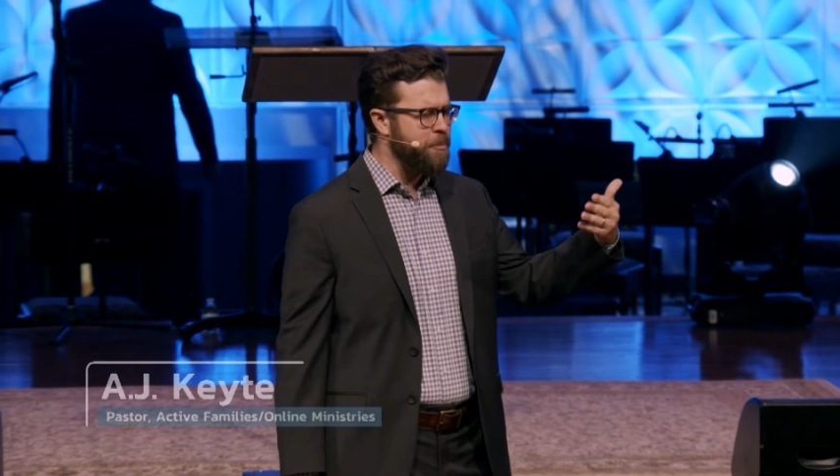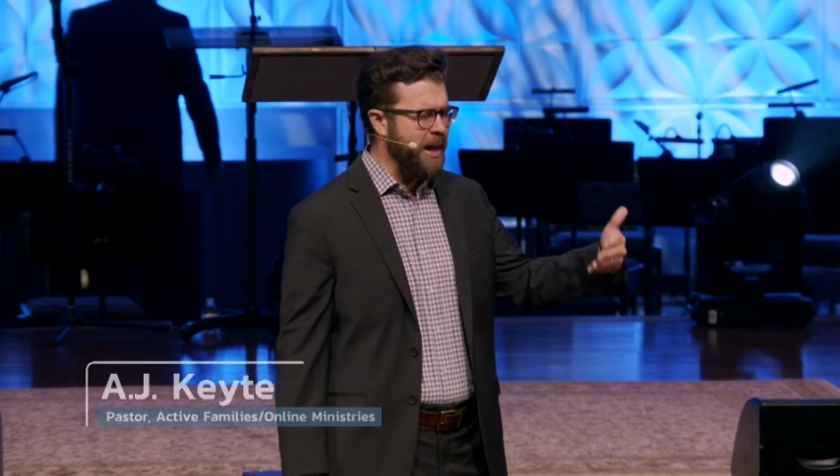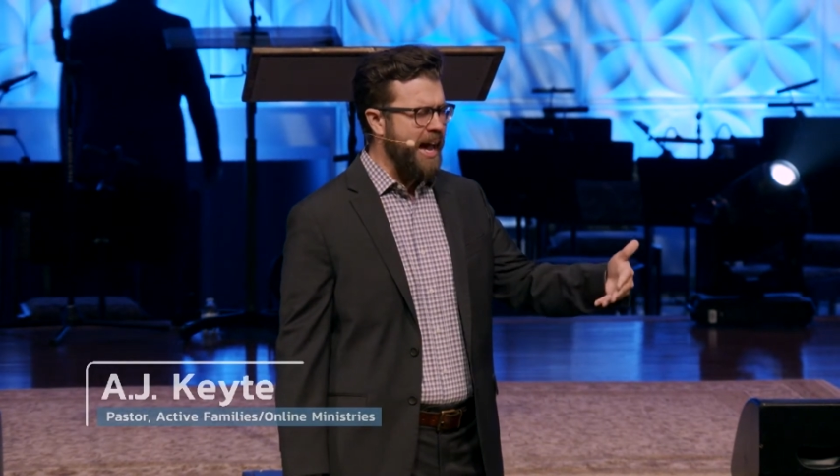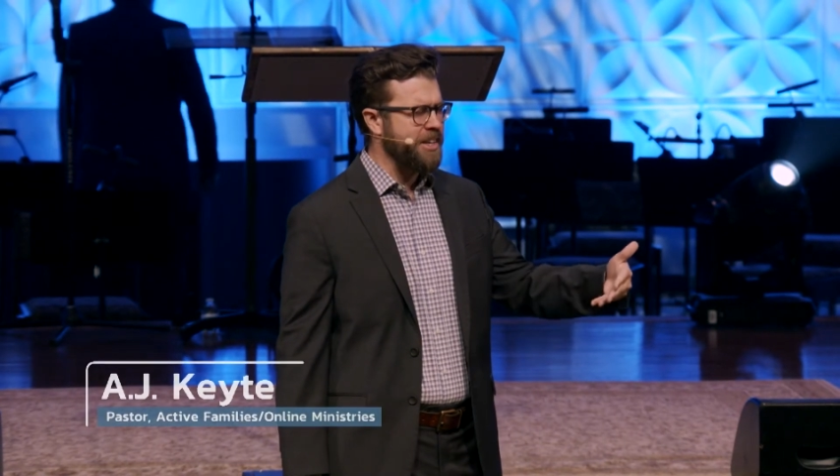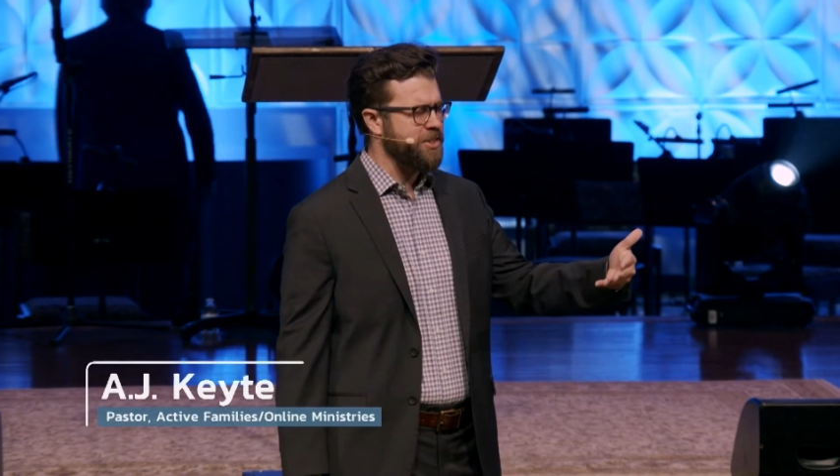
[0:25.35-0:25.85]

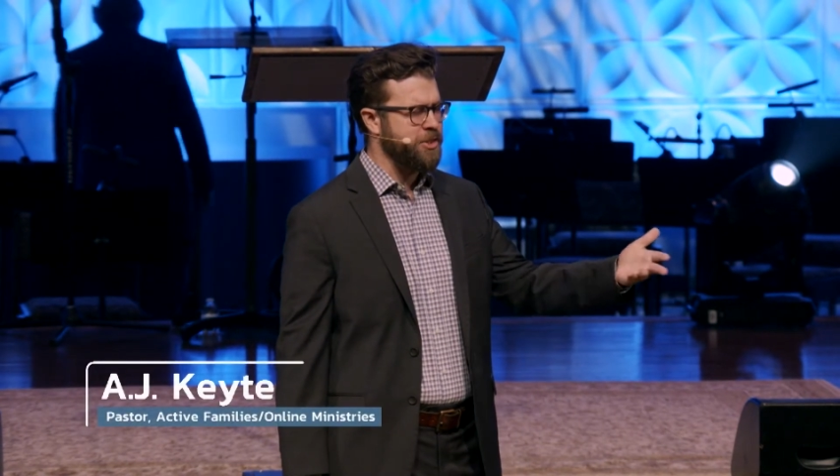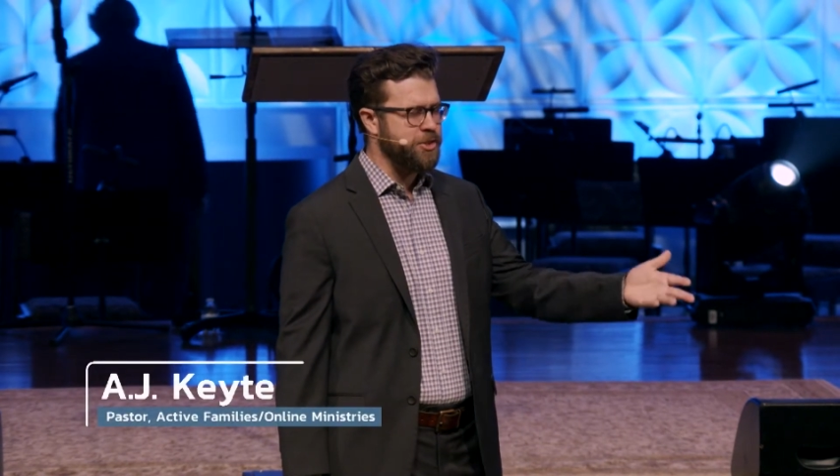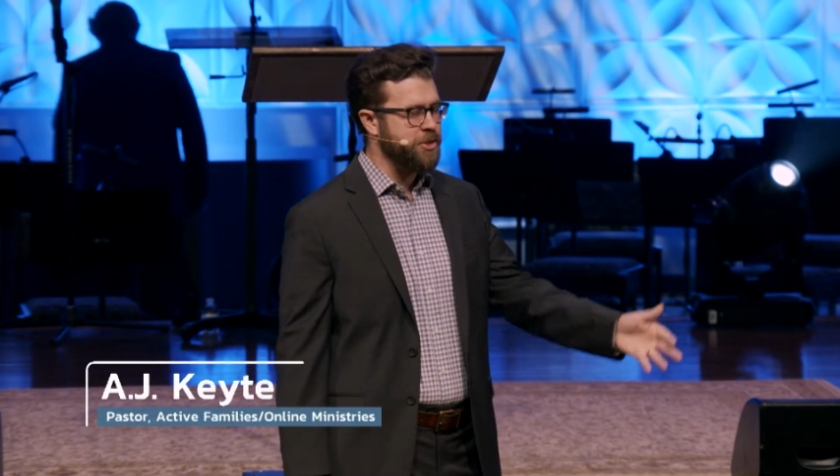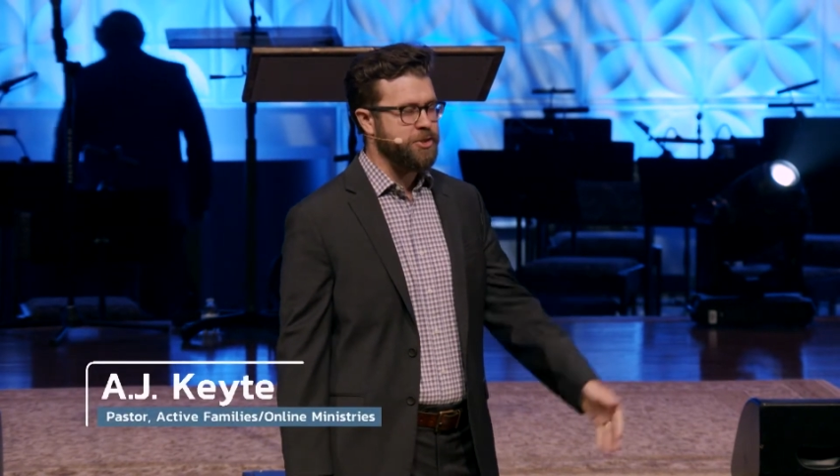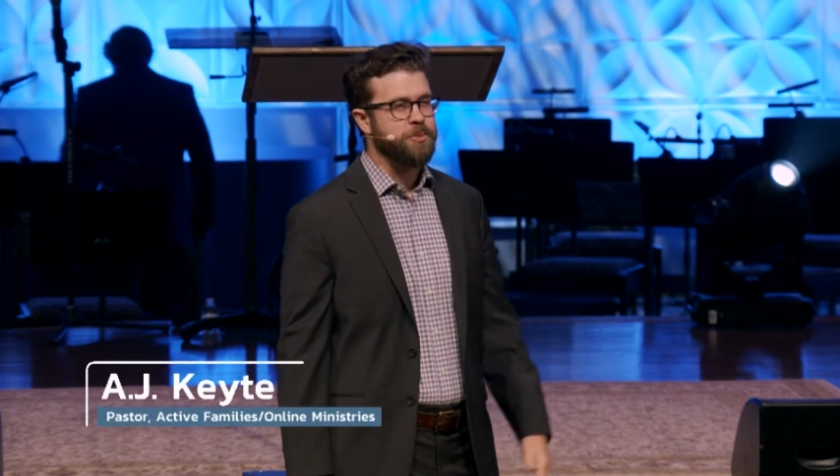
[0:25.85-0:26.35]
passage
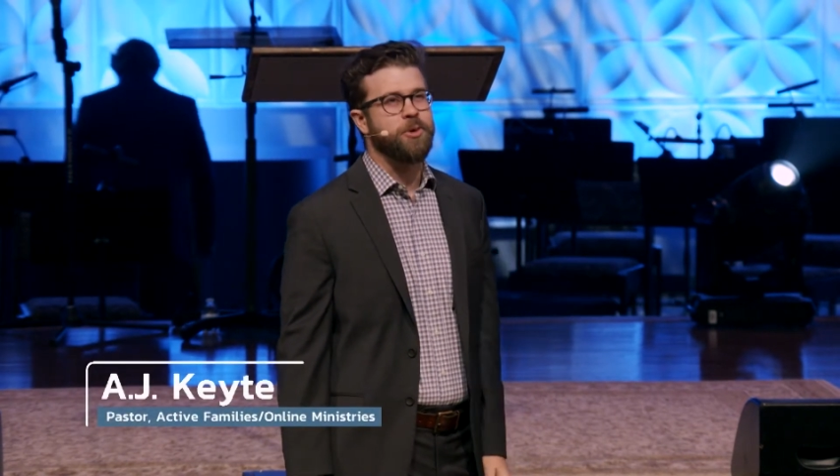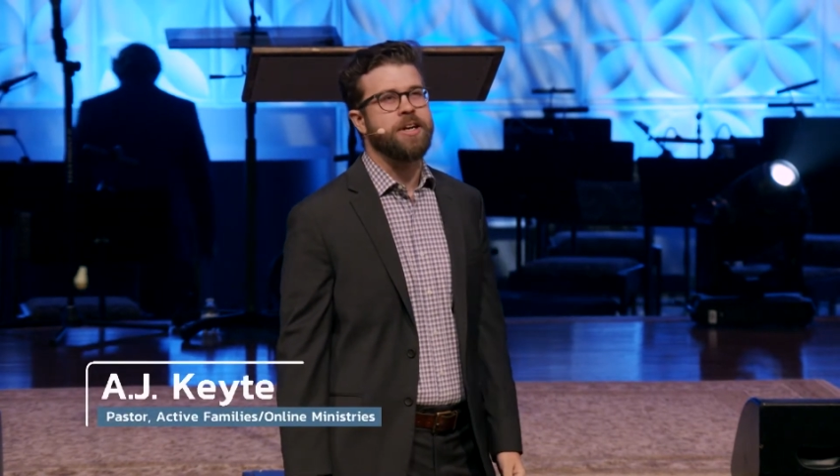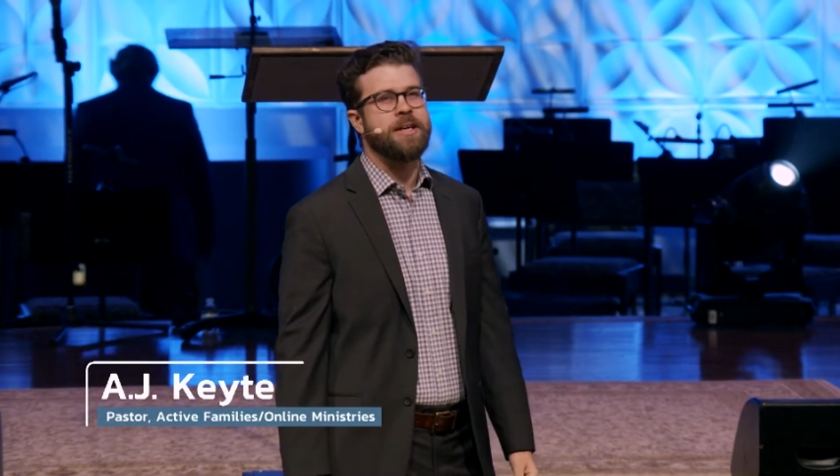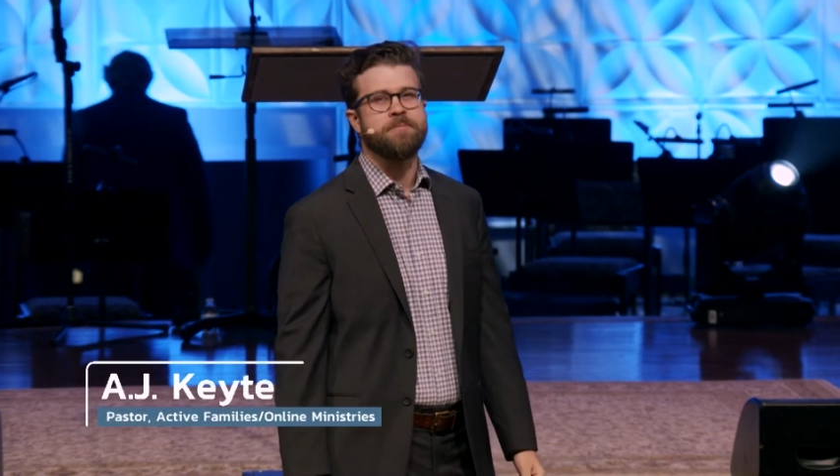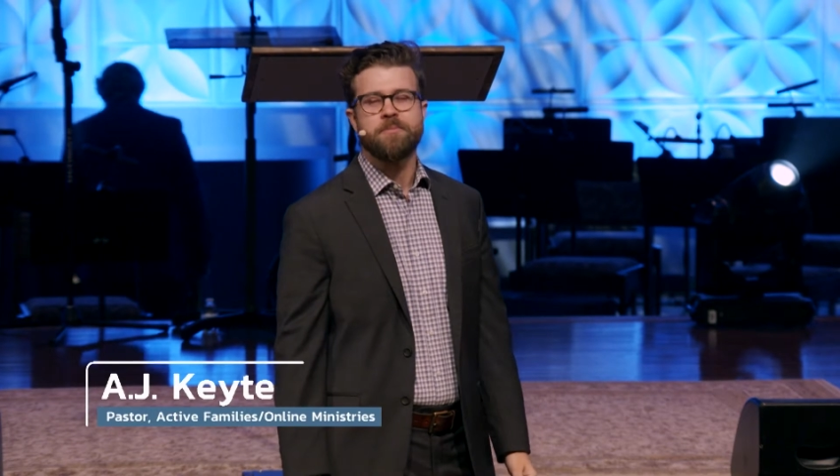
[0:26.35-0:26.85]
this
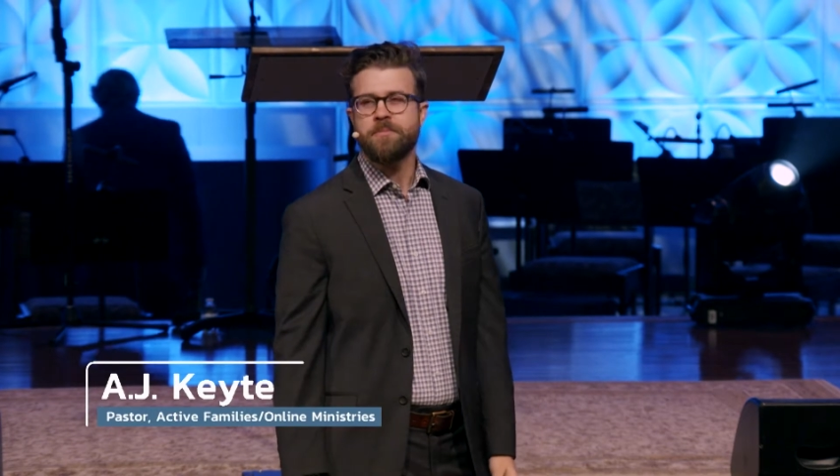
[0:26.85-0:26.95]
morning